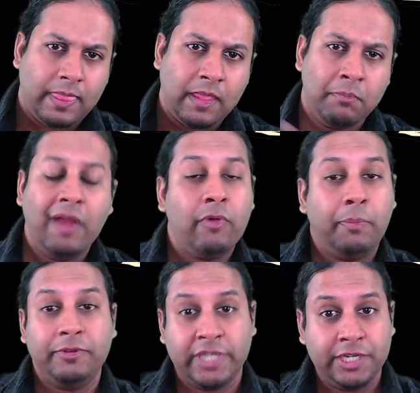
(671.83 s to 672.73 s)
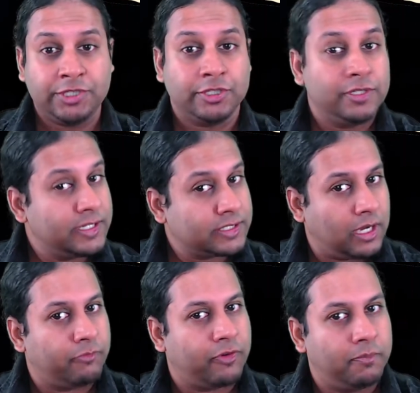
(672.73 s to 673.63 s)
My reputation has
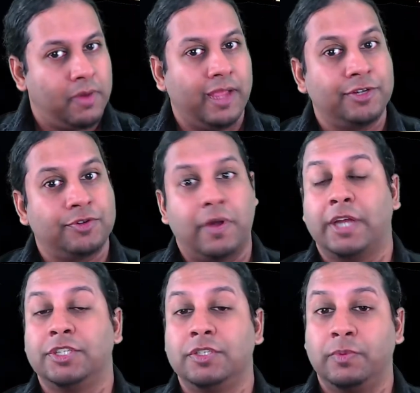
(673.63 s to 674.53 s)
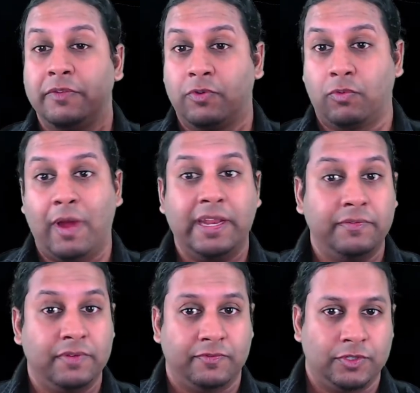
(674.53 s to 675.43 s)
come from my interactions with a variety
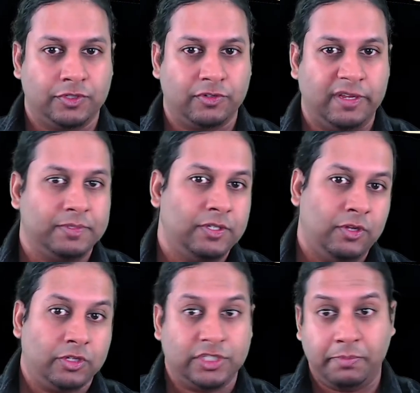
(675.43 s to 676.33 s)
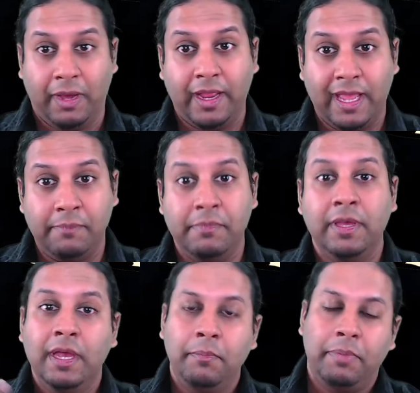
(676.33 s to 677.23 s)
of different streams. Not just my game,
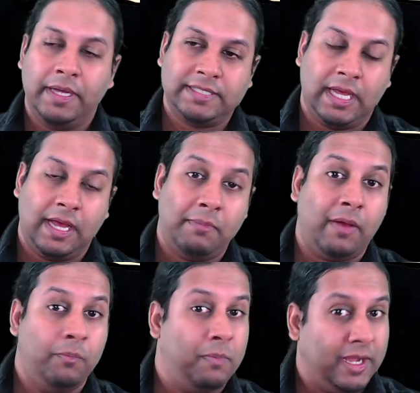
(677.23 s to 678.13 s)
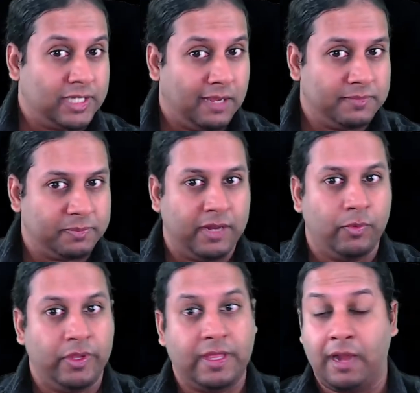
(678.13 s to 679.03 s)
but my time spent
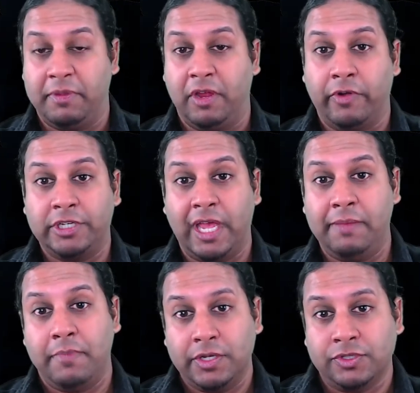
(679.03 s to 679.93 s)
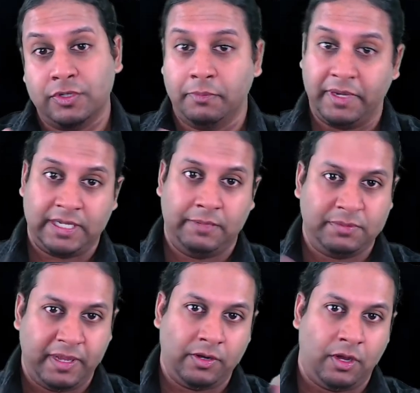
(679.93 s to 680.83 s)
with How to Be a Great Game Master, my time
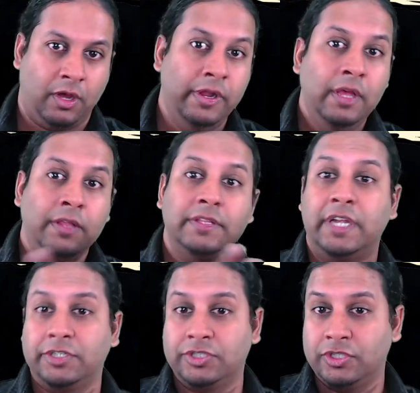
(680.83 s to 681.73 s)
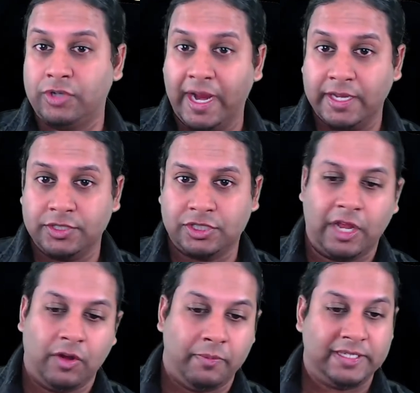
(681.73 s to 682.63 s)
spent on the Dungeons & Dragons
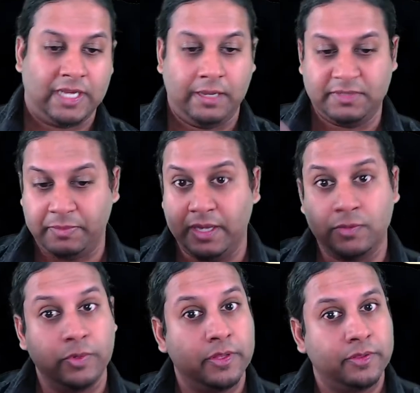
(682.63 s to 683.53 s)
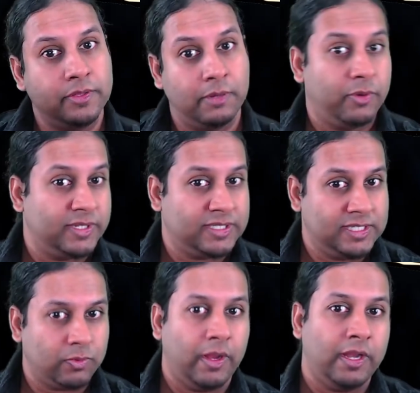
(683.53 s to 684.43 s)
channel, my time spent with
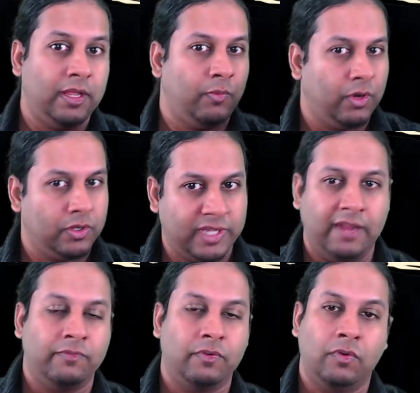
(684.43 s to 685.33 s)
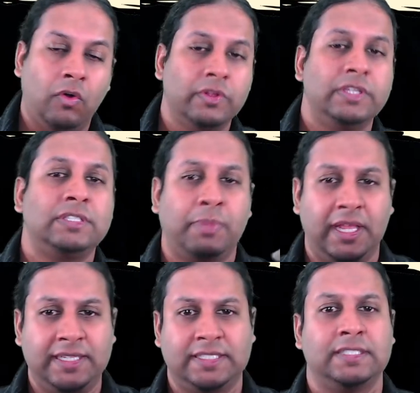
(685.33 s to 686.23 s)
WSD20, World Anvil. All these
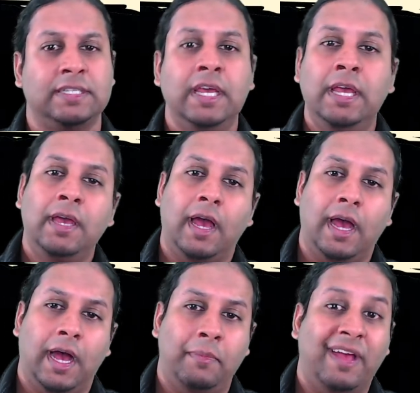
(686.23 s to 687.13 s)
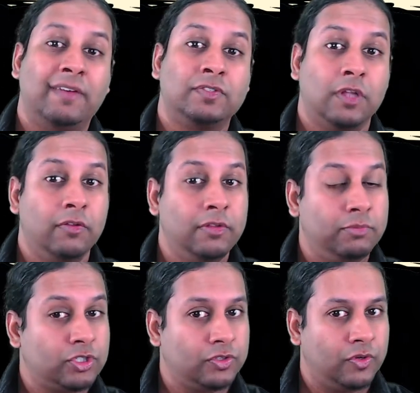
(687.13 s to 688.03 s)
places have slowly
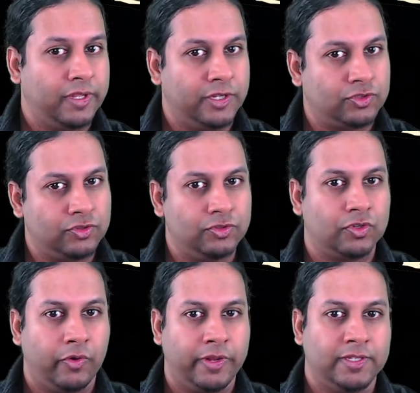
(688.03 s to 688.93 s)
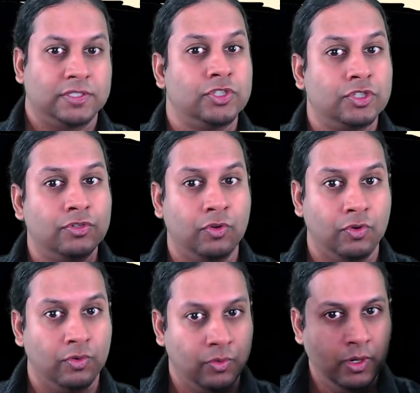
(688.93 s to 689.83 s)
but surely introduced audiences to
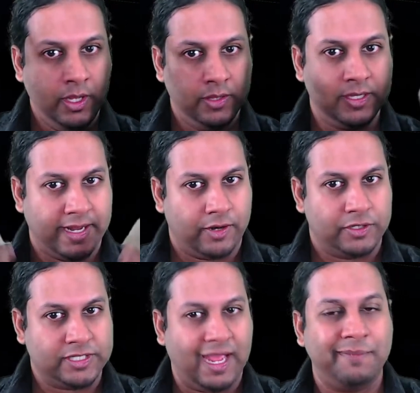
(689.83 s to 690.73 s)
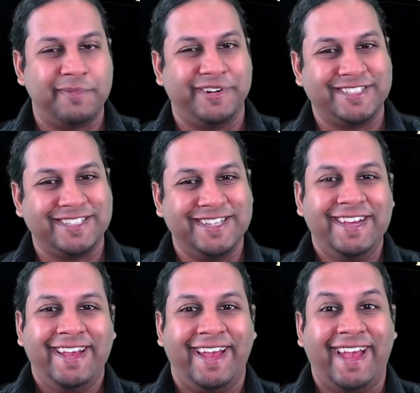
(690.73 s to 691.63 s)
who the Dead Aussie Gamer is.
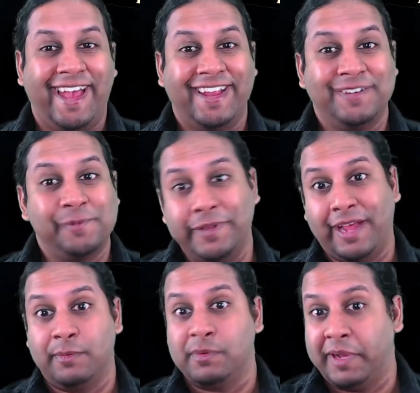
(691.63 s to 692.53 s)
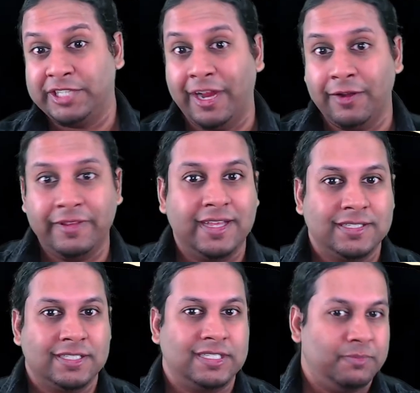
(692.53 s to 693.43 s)
And when they come to my channel, they get
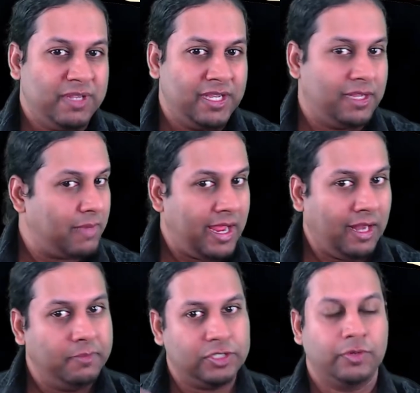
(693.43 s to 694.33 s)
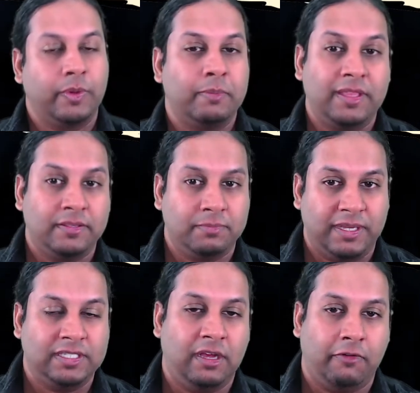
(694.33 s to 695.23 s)
to see me in my element, doing my
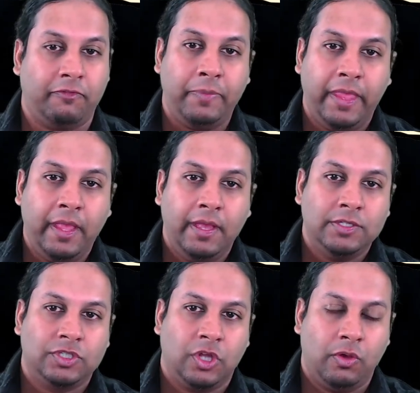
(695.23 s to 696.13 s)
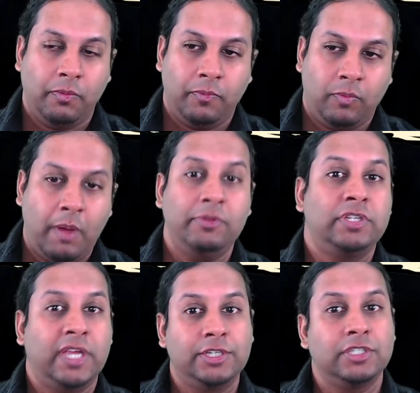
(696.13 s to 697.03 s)
stuff. So
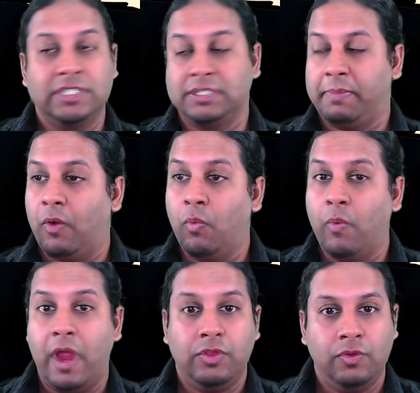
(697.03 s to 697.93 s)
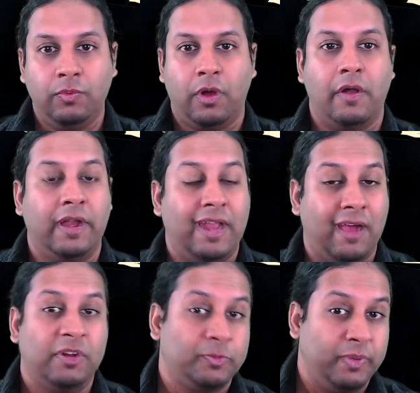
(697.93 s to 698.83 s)
reputation is about where you are and
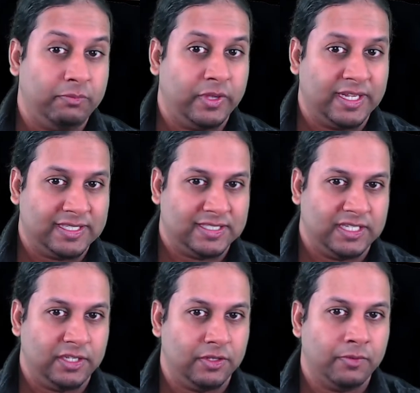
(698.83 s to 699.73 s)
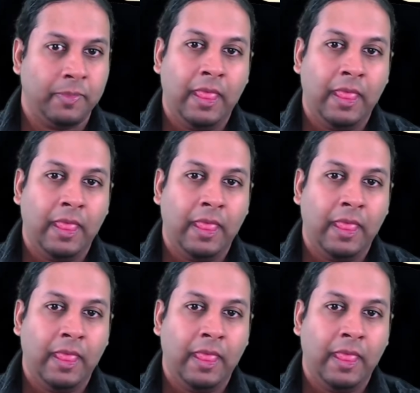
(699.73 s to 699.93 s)
how much people get to see you.